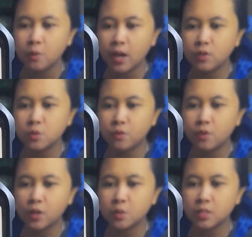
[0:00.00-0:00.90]
We have
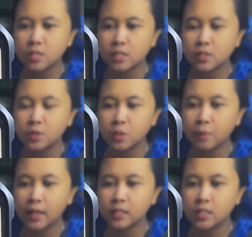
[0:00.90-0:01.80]
refreshments in the central
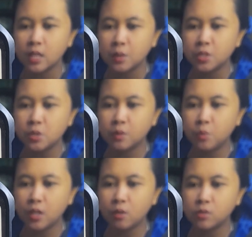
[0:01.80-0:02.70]
palace, but you can
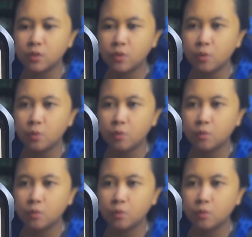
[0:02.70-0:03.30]
bring those if you